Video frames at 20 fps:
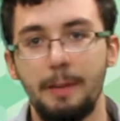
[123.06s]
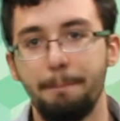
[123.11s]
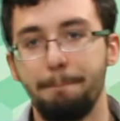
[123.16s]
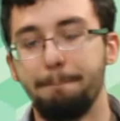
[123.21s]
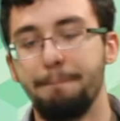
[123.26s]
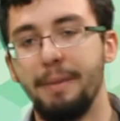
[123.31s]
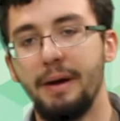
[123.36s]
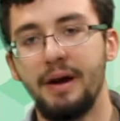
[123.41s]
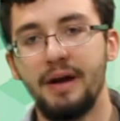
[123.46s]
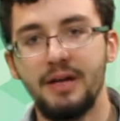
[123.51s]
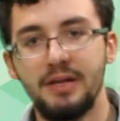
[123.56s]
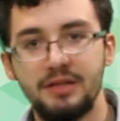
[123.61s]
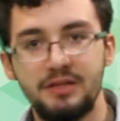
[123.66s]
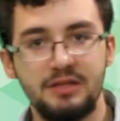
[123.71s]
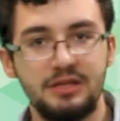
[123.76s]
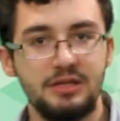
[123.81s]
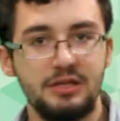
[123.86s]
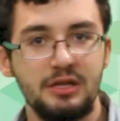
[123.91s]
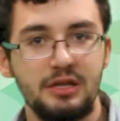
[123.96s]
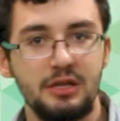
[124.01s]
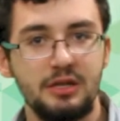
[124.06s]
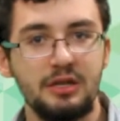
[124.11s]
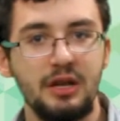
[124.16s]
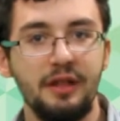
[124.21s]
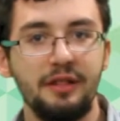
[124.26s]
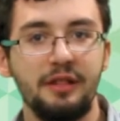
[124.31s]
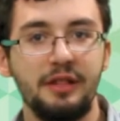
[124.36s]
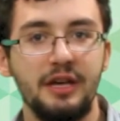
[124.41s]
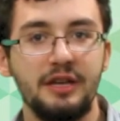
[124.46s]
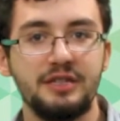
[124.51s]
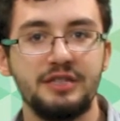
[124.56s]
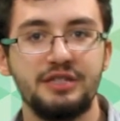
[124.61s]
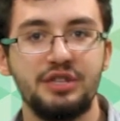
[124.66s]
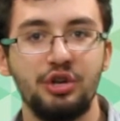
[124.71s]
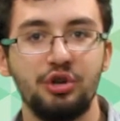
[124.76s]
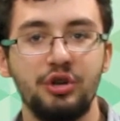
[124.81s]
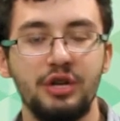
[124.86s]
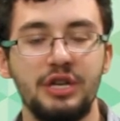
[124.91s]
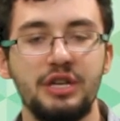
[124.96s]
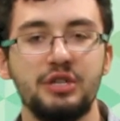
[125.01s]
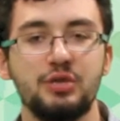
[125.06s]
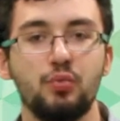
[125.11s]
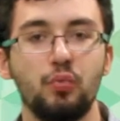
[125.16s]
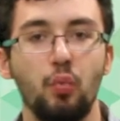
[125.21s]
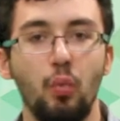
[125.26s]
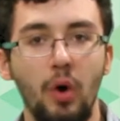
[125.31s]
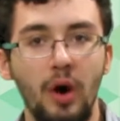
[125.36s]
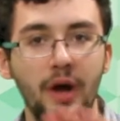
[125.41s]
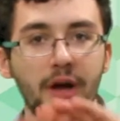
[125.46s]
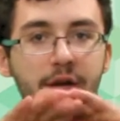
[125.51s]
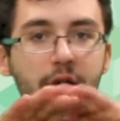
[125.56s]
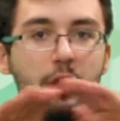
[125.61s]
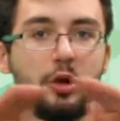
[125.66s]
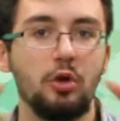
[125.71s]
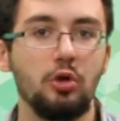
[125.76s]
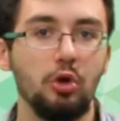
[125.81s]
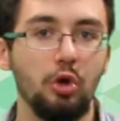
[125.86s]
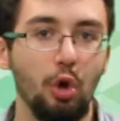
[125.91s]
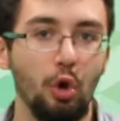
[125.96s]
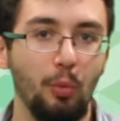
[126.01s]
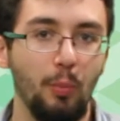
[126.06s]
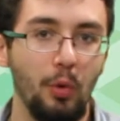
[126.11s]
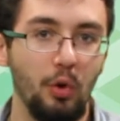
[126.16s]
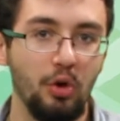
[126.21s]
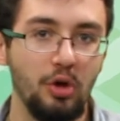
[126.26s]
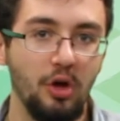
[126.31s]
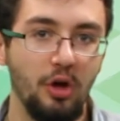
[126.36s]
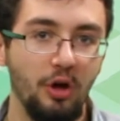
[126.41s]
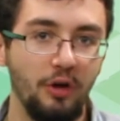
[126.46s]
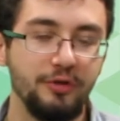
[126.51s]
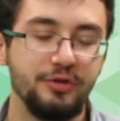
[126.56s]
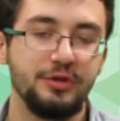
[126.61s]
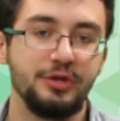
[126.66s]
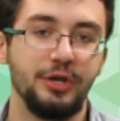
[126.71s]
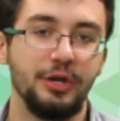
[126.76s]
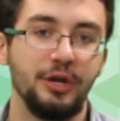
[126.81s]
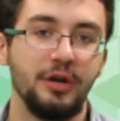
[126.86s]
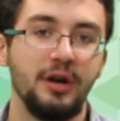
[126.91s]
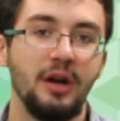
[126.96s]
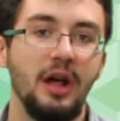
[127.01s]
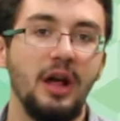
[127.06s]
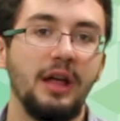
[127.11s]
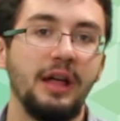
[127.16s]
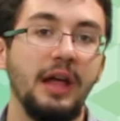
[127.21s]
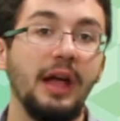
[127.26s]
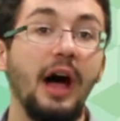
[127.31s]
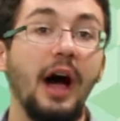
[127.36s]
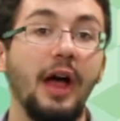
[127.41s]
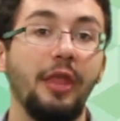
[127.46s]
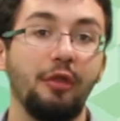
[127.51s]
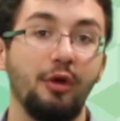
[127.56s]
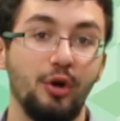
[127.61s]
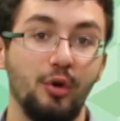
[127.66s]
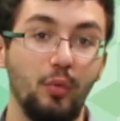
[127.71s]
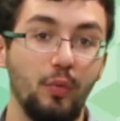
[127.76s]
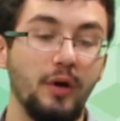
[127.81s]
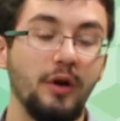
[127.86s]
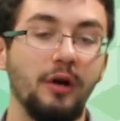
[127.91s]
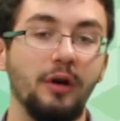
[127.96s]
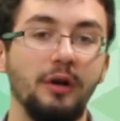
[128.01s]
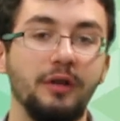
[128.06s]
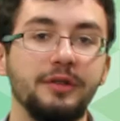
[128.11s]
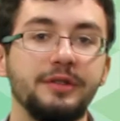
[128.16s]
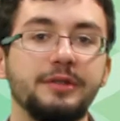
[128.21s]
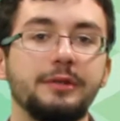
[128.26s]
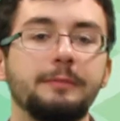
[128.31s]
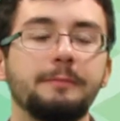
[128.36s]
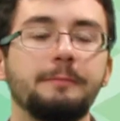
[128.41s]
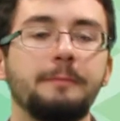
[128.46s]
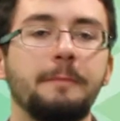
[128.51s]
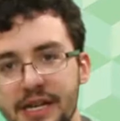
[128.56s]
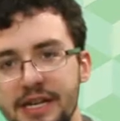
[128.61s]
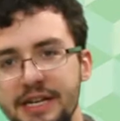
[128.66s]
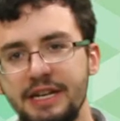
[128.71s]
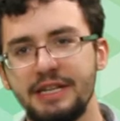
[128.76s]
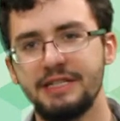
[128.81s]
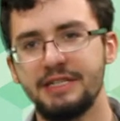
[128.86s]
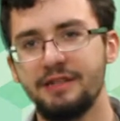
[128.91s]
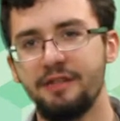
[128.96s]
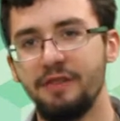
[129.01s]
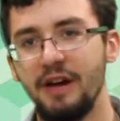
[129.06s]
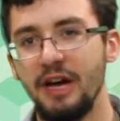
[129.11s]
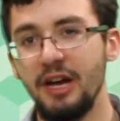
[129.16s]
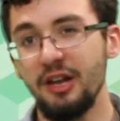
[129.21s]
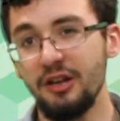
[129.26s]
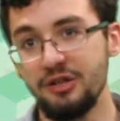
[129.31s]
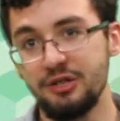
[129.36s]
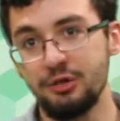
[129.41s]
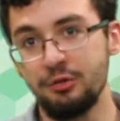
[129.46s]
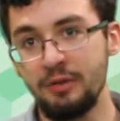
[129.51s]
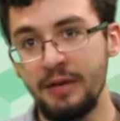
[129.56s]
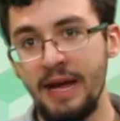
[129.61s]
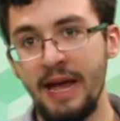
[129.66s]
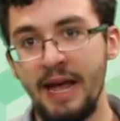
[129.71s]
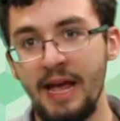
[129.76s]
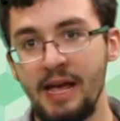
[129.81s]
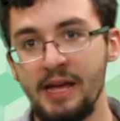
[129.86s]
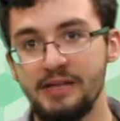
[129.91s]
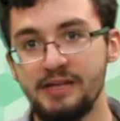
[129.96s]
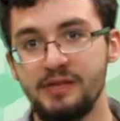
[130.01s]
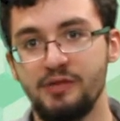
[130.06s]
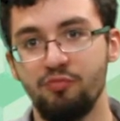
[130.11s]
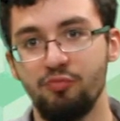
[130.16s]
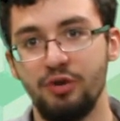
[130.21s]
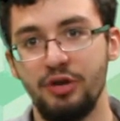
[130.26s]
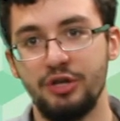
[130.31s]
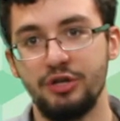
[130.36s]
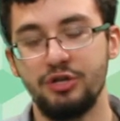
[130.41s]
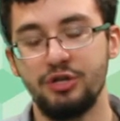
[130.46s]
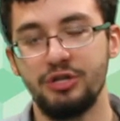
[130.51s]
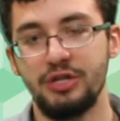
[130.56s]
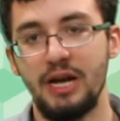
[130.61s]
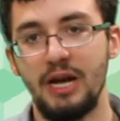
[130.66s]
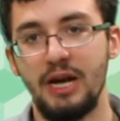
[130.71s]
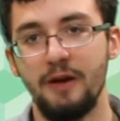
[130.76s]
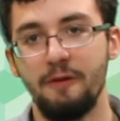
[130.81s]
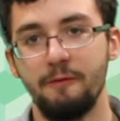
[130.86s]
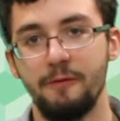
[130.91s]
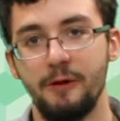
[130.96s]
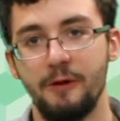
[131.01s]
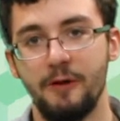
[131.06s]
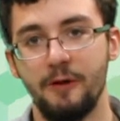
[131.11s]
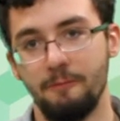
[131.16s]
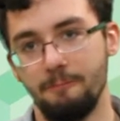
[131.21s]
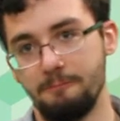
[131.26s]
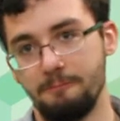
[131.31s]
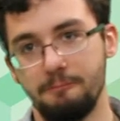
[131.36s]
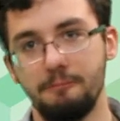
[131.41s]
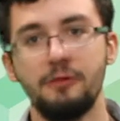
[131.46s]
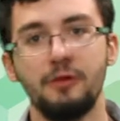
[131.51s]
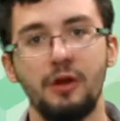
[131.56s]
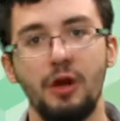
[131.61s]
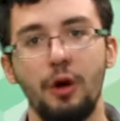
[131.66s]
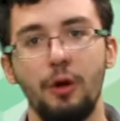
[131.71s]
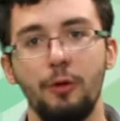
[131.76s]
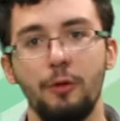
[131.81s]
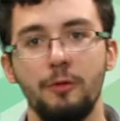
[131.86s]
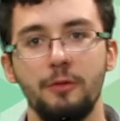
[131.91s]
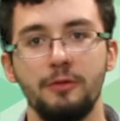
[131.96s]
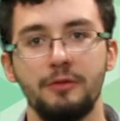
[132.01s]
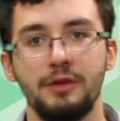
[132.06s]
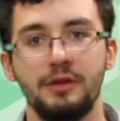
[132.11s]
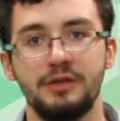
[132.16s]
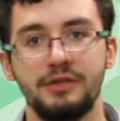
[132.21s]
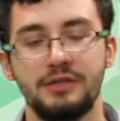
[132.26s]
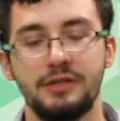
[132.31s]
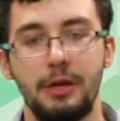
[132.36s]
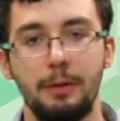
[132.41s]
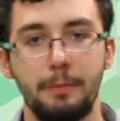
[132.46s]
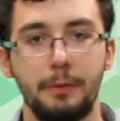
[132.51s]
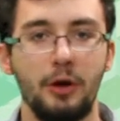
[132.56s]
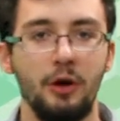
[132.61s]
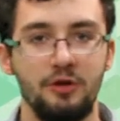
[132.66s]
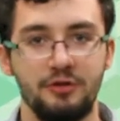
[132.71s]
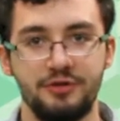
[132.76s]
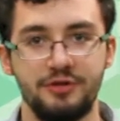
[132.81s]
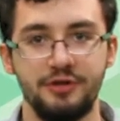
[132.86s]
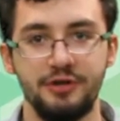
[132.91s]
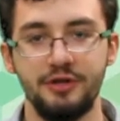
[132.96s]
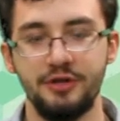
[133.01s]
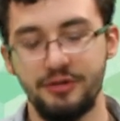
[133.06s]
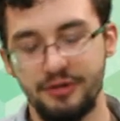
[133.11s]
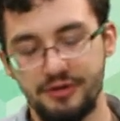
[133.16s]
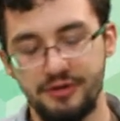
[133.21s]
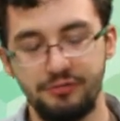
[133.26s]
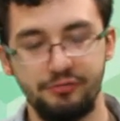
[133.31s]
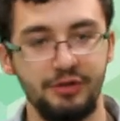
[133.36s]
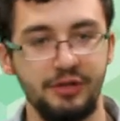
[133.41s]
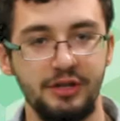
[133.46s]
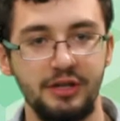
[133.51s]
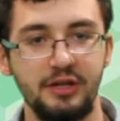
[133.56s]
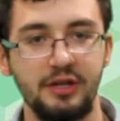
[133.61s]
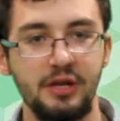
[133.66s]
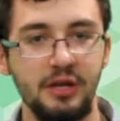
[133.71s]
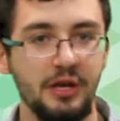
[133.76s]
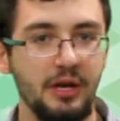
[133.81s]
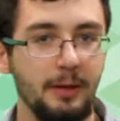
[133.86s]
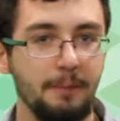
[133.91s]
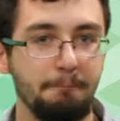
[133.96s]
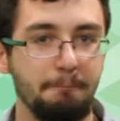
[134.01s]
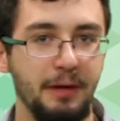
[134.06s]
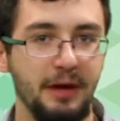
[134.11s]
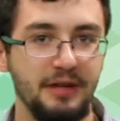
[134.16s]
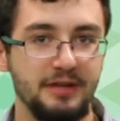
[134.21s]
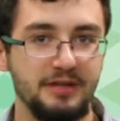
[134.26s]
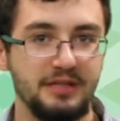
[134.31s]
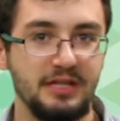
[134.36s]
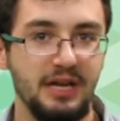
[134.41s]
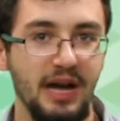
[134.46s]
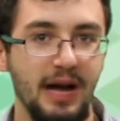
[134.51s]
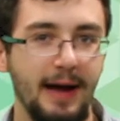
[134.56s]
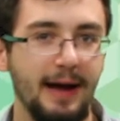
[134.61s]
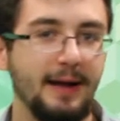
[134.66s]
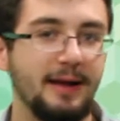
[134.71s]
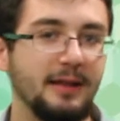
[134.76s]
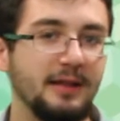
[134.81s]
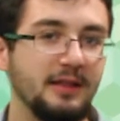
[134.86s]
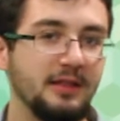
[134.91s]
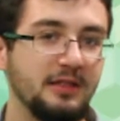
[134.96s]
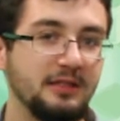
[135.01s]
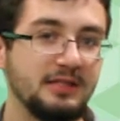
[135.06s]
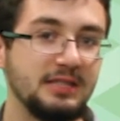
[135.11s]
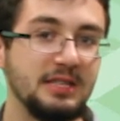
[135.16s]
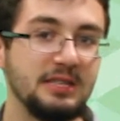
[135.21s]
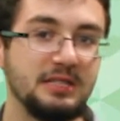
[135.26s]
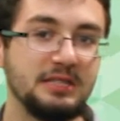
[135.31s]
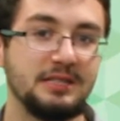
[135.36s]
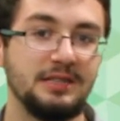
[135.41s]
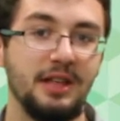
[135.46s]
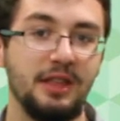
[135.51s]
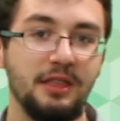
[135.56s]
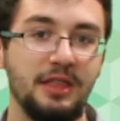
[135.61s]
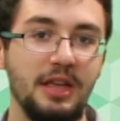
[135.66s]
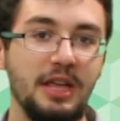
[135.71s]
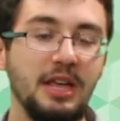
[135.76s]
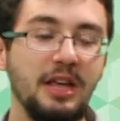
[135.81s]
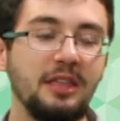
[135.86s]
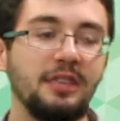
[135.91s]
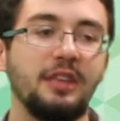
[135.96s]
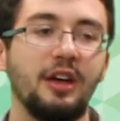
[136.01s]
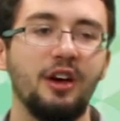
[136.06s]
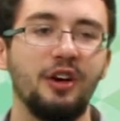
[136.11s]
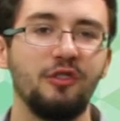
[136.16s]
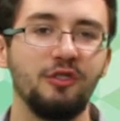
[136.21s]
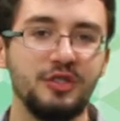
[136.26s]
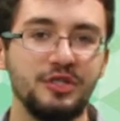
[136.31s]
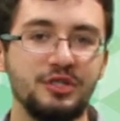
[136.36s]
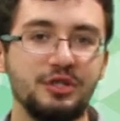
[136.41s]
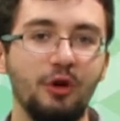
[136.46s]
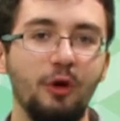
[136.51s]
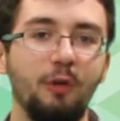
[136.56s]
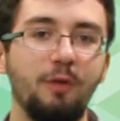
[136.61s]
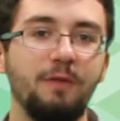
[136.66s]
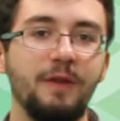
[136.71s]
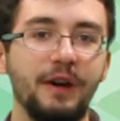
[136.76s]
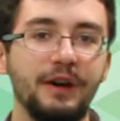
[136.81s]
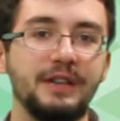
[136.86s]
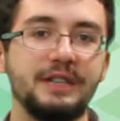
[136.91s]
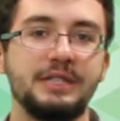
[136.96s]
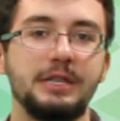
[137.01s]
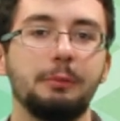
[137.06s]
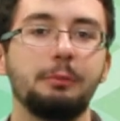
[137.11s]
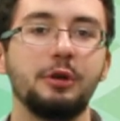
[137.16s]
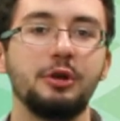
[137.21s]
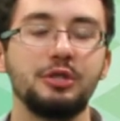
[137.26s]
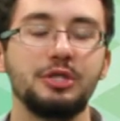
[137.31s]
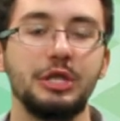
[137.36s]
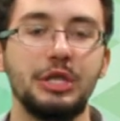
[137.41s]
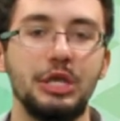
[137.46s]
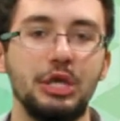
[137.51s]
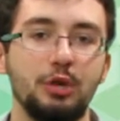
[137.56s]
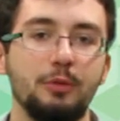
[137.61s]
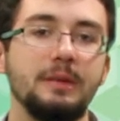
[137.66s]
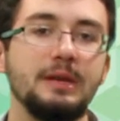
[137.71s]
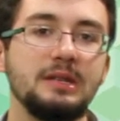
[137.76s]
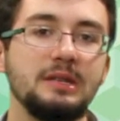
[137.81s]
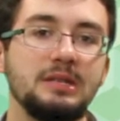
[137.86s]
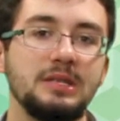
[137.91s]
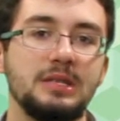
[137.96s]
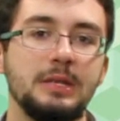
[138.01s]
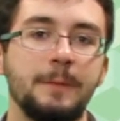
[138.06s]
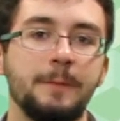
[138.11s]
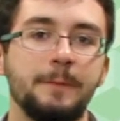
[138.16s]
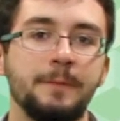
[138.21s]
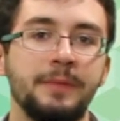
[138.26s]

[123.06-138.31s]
but nonetheless, there is one global culture on their world. And it's divided into castes, which have their own subcultures, really, but since the Ith are so very similar to humans,